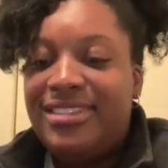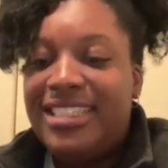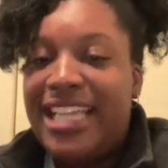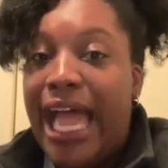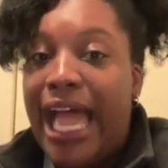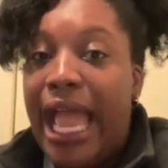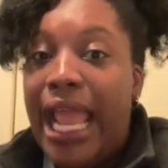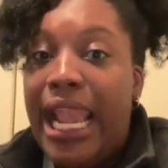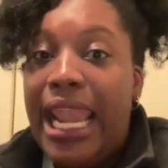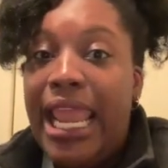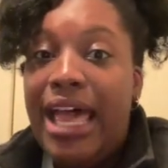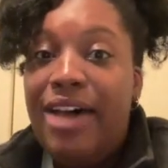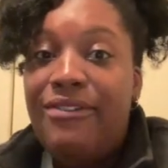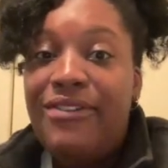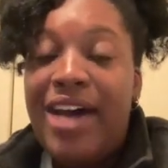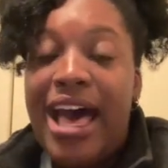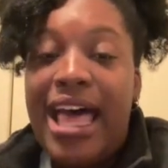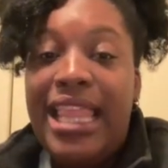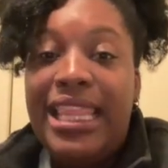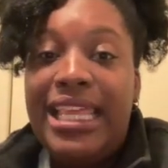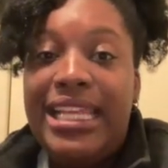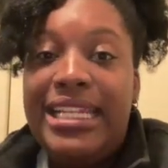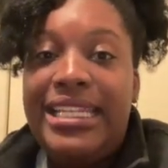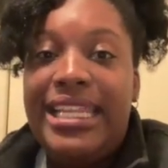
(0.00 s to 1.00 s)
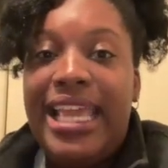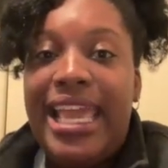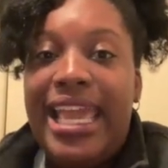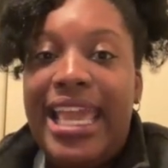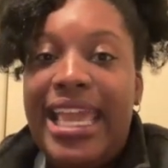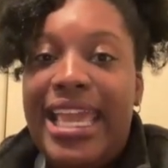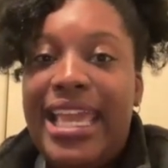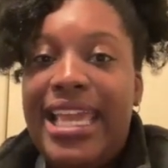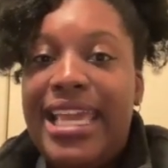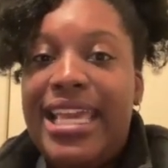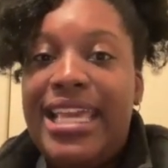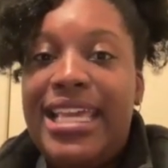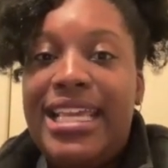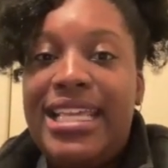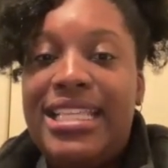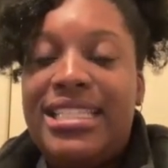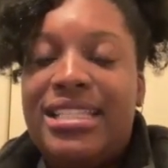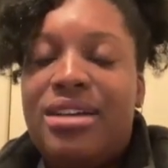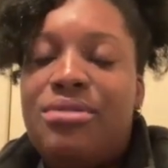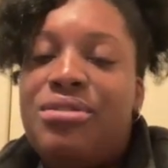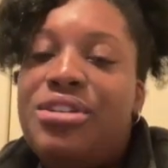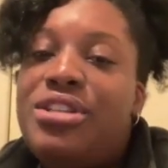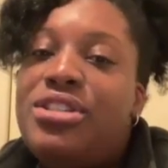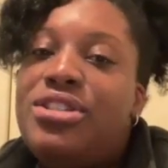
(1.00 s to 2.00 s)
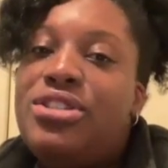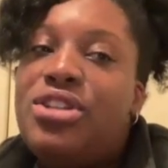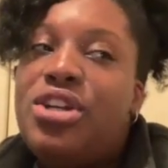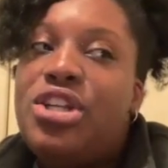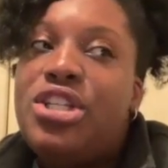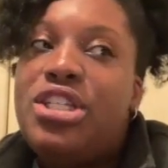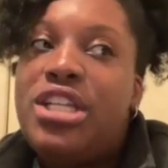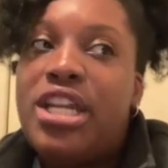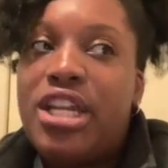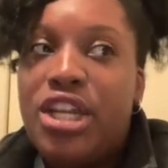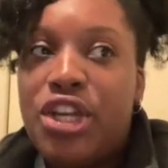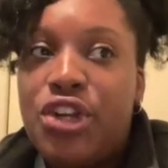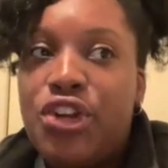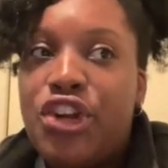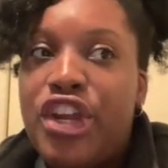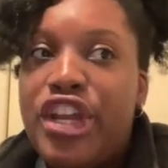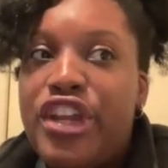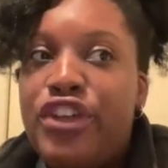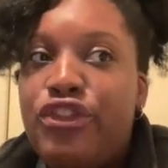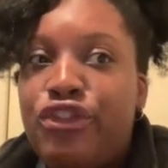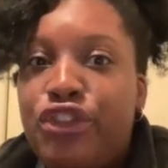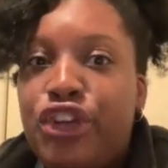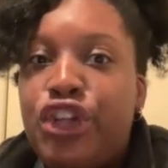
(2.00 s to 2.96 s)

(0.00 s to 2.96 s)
I love holidays. I want to start decorating for